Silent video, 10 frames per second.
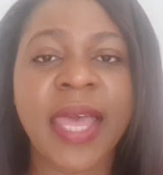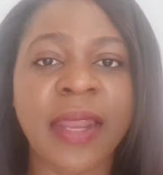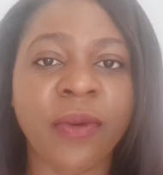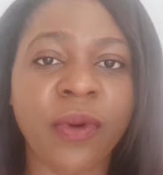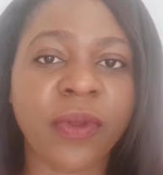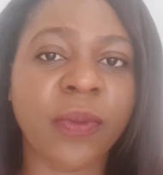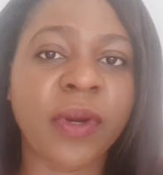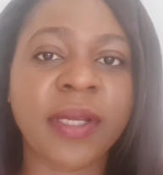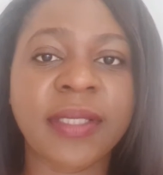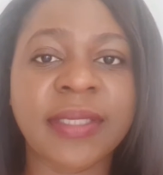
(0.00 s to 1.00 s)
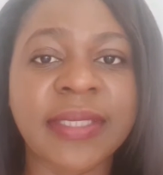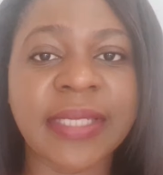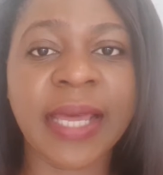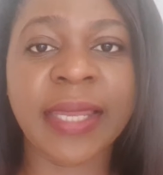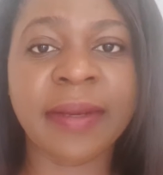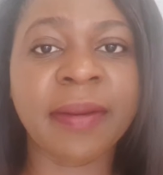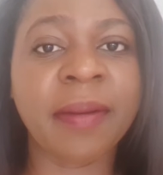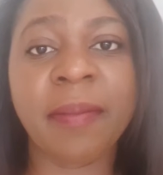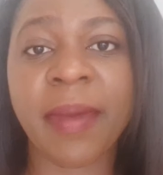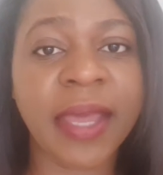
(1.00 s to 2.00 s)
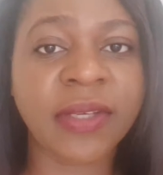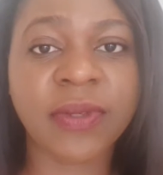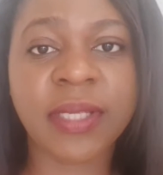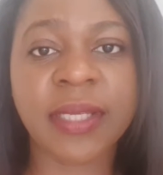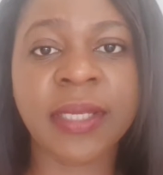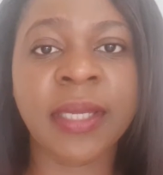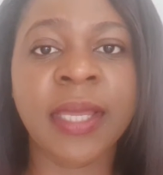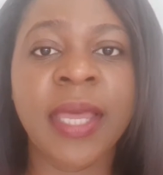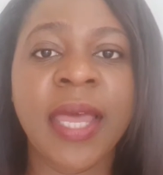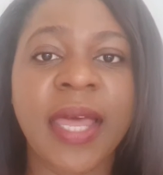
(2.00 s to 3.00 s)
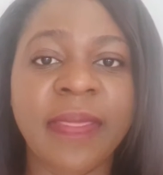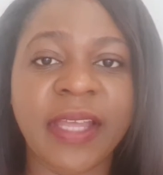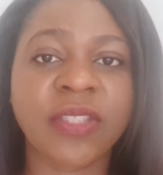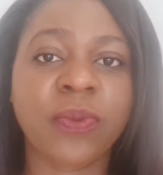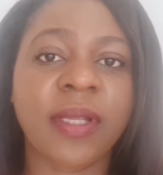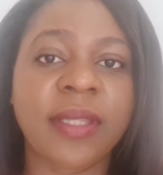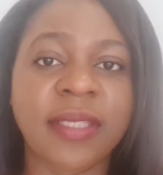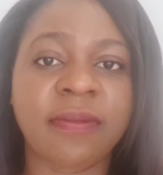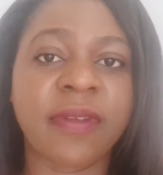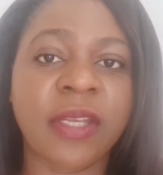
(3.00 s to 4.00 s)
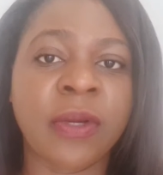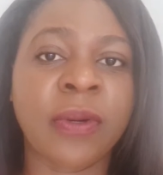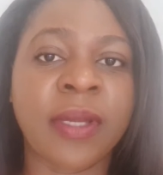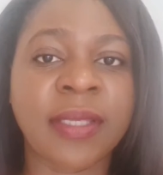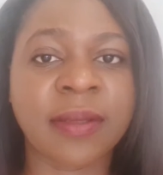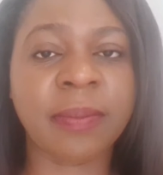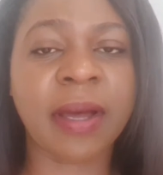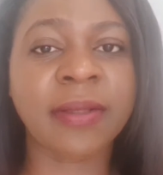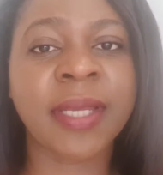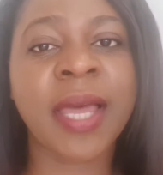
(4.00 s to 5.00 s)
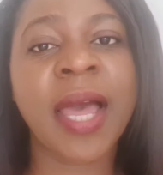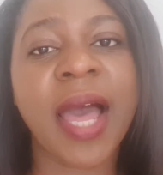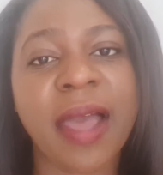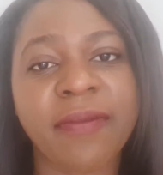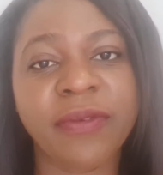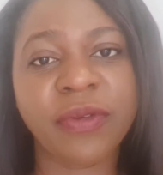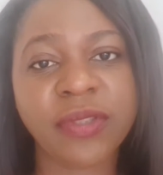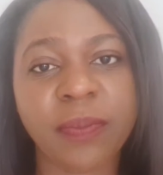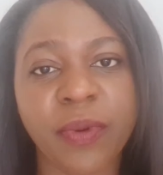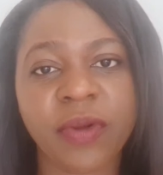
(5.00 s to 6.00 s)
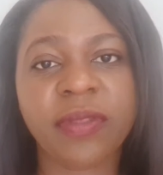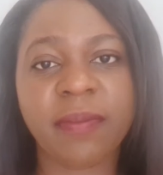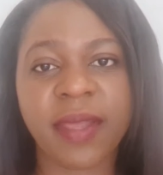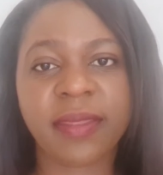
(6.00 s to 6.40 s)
and all the work is done manually. And that's what this video is about. I've used both